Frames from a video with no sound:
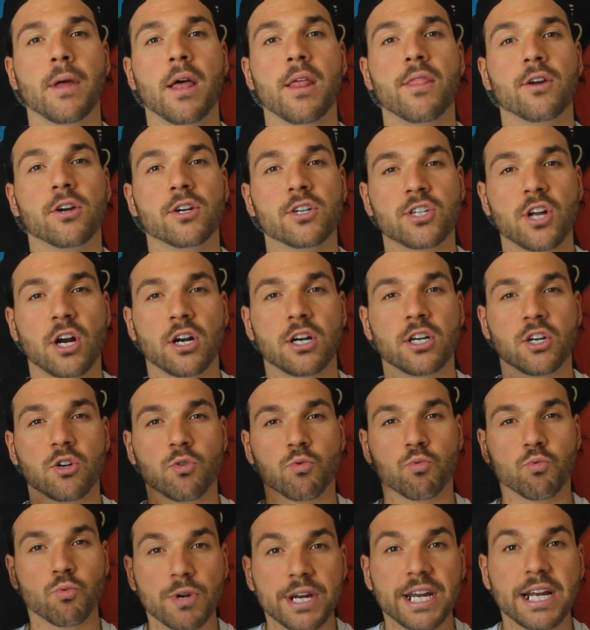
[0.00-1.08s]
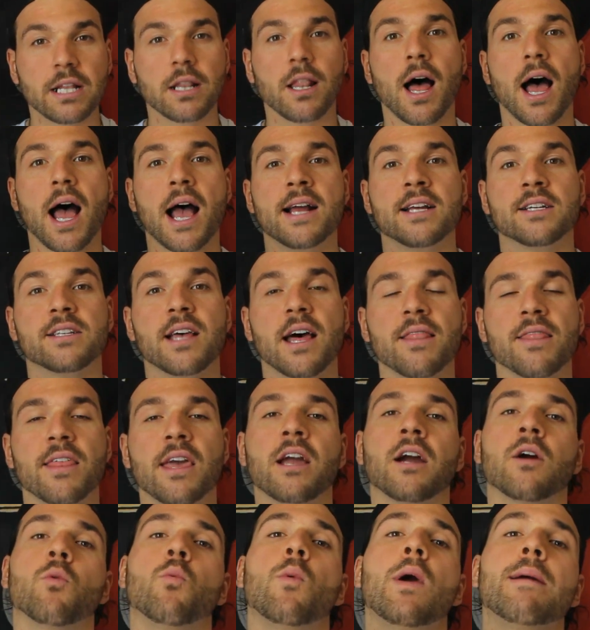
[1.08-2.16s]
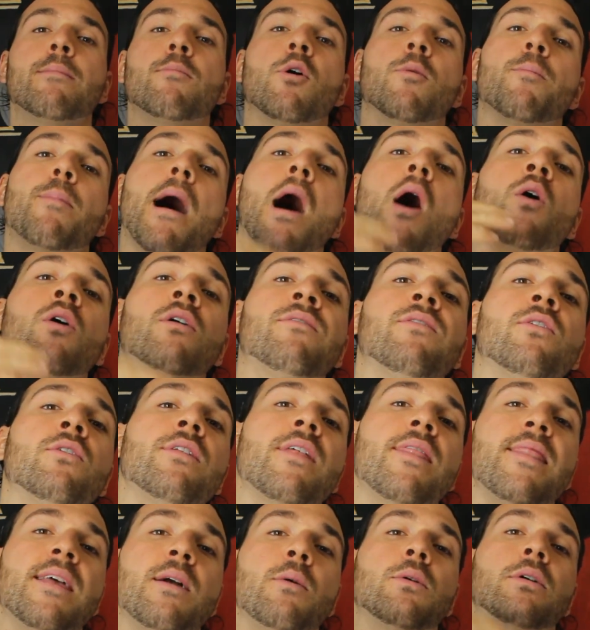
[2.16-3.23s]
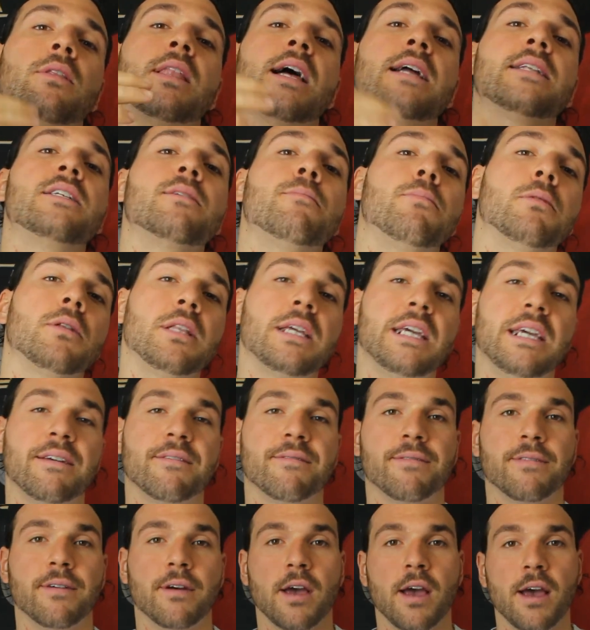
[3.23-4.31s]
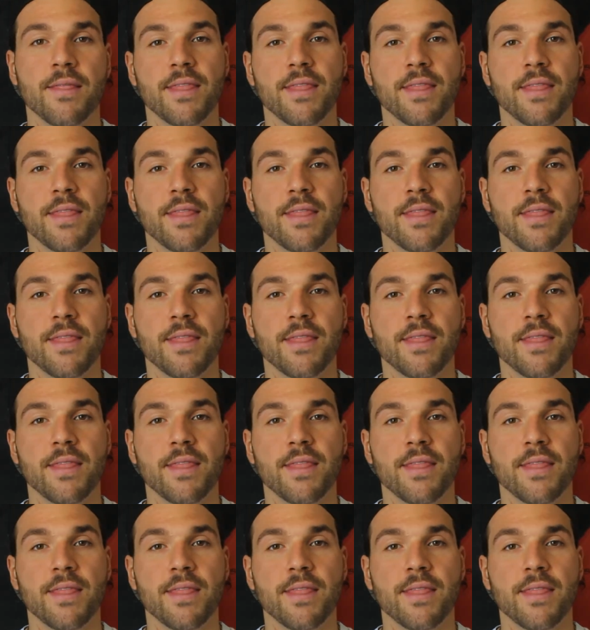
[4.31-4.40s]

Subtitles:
They're starting to realize that they are way more powerful than they were led to believe.